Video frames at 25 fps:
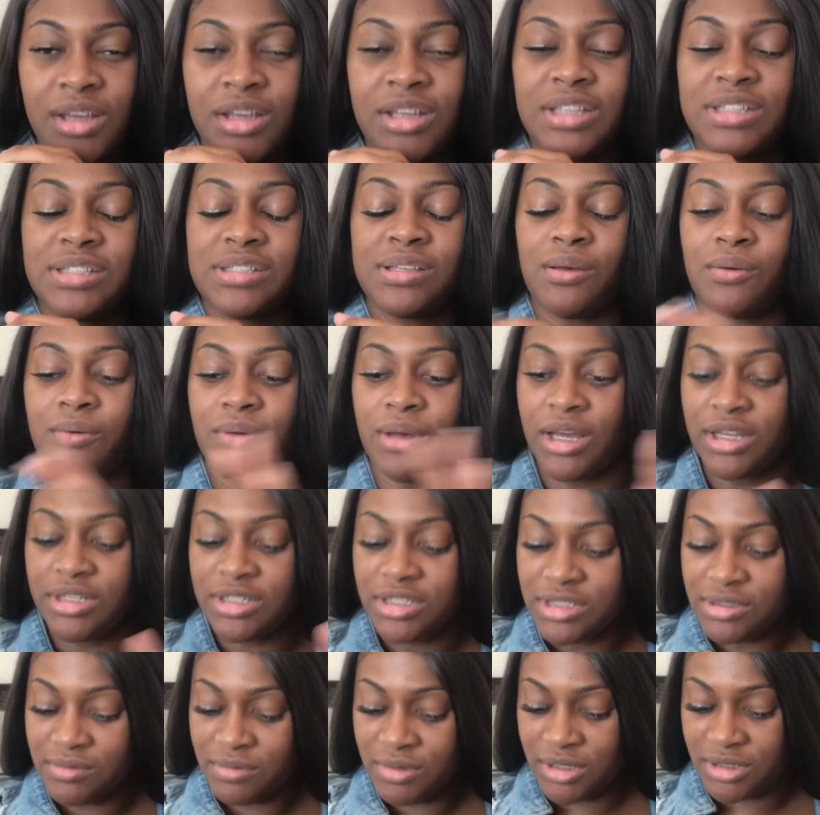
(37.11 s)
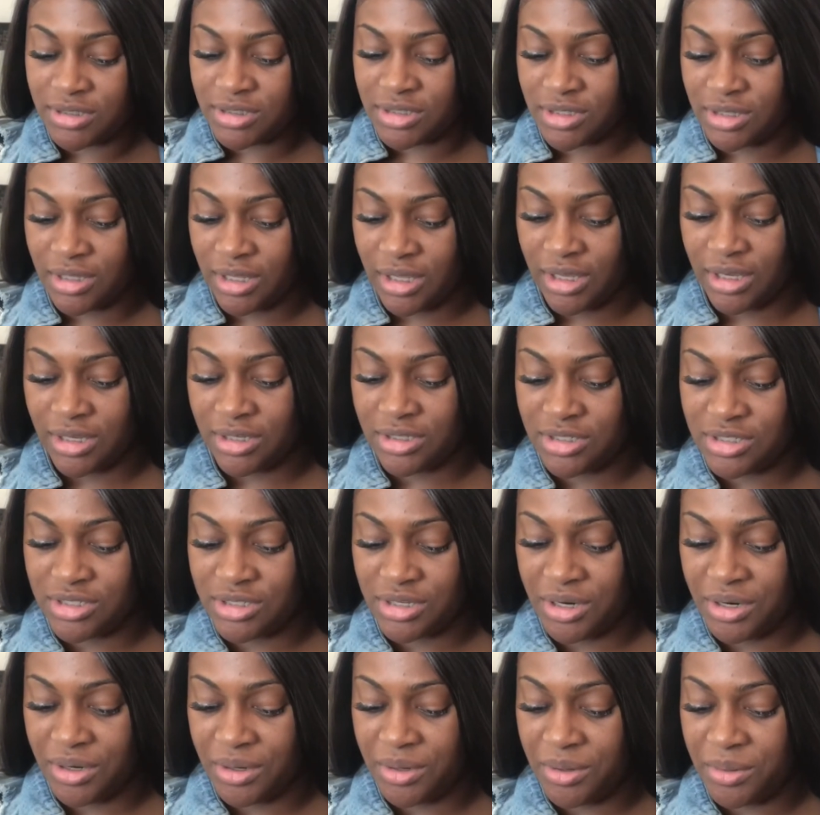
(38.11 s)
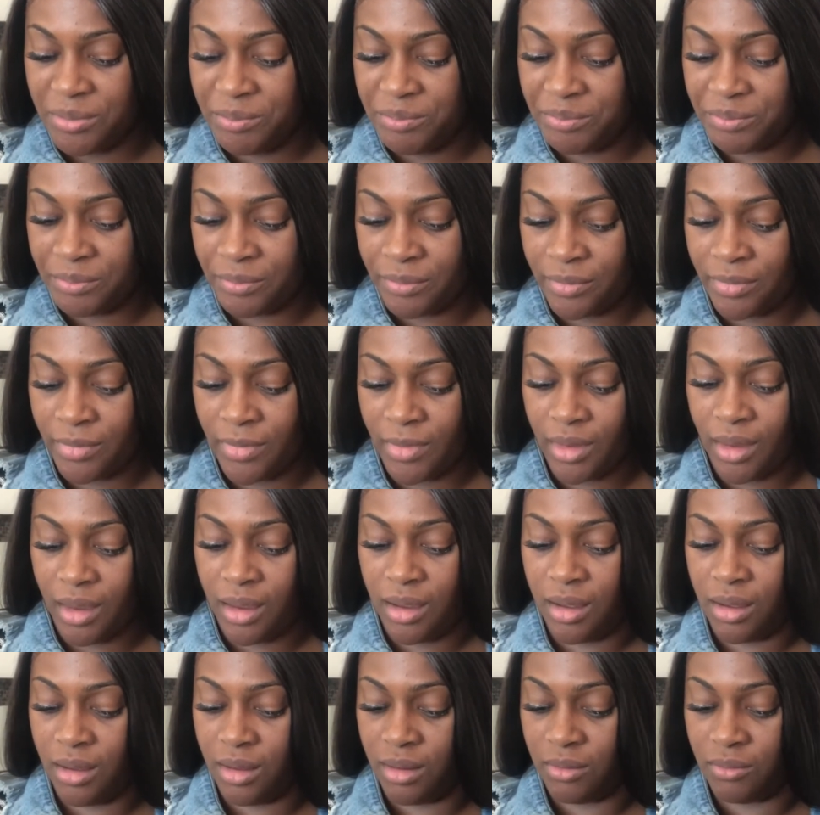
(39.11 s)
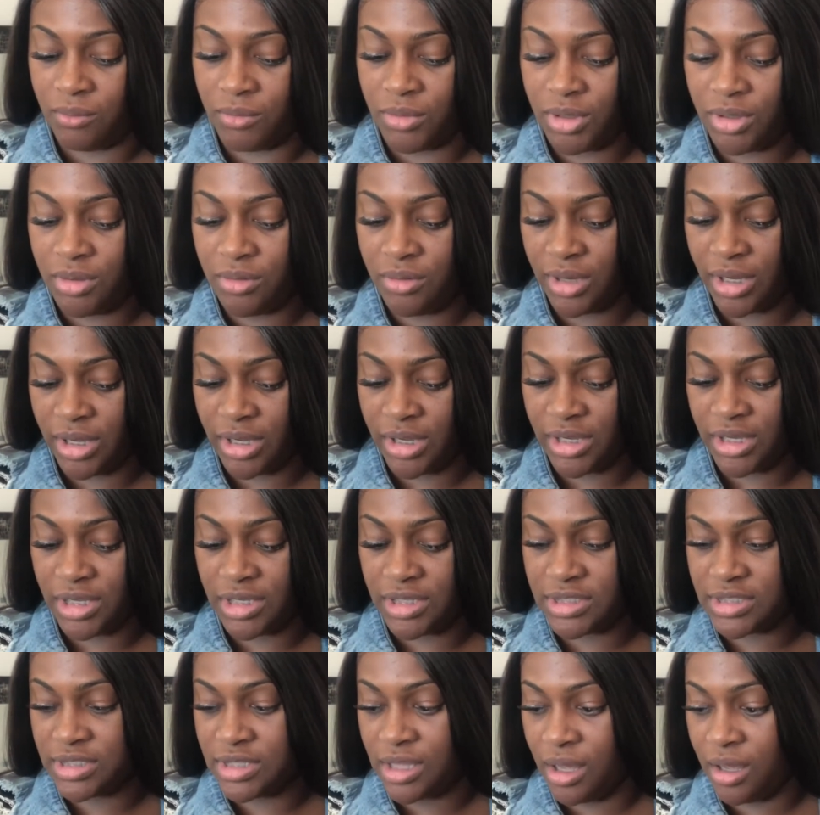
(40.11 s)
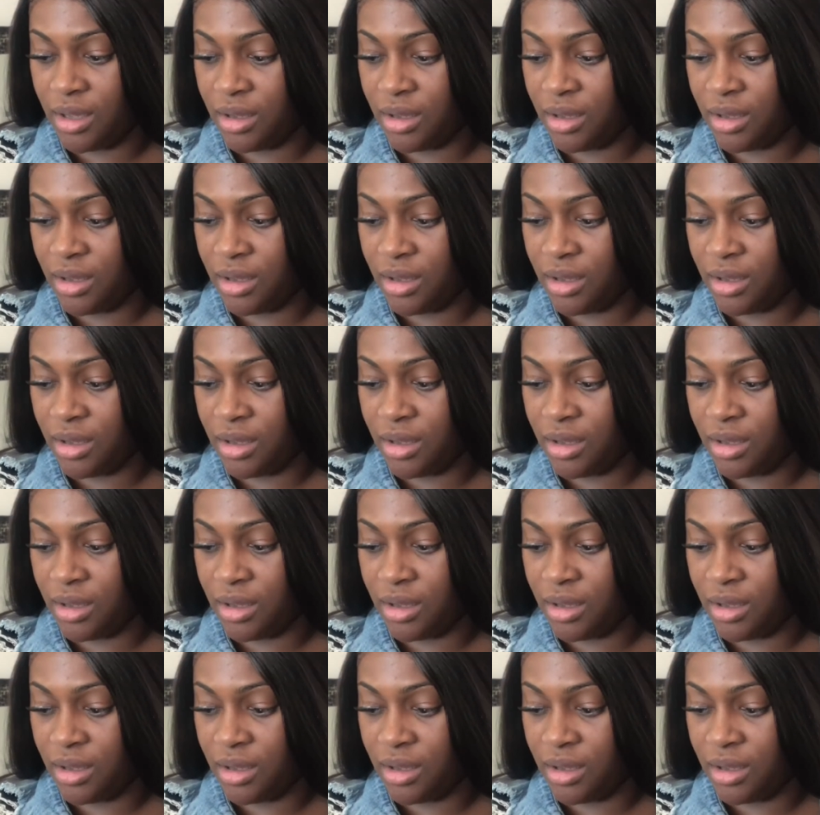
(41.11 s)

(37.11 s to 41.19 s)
So I just wanted to like share with you guys.